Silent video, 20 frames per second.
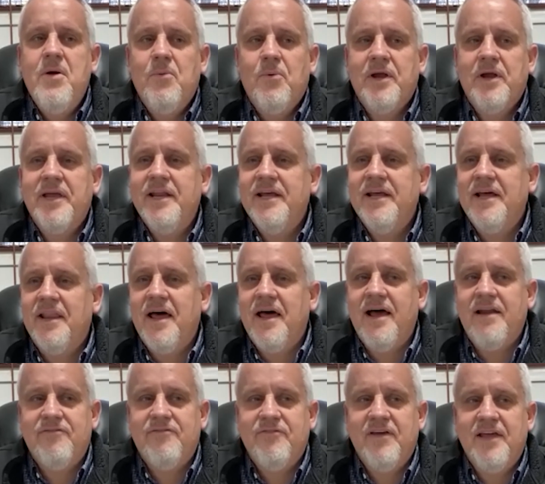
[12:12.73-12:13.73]
we're getting a
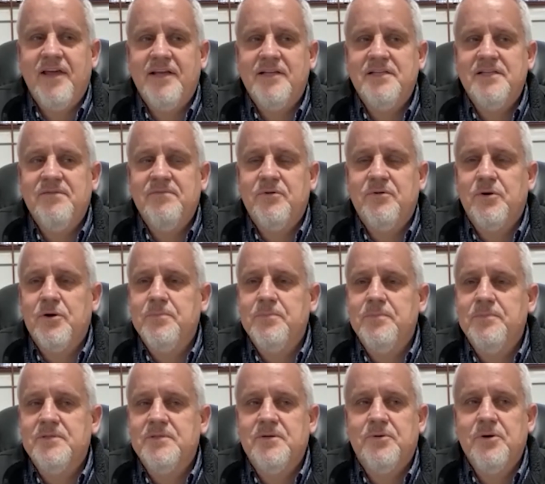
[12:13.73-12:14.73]
lot of fans,
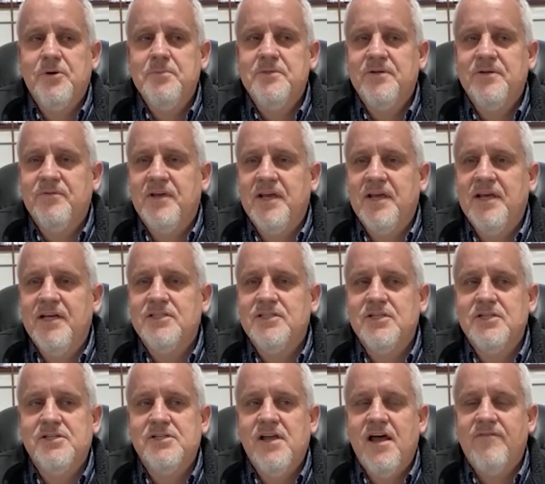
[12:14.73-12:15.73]
groups groups of kids and
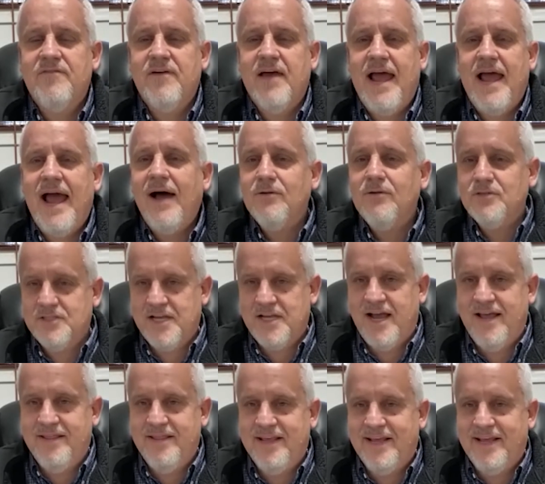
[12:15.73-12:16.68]
stuff outside the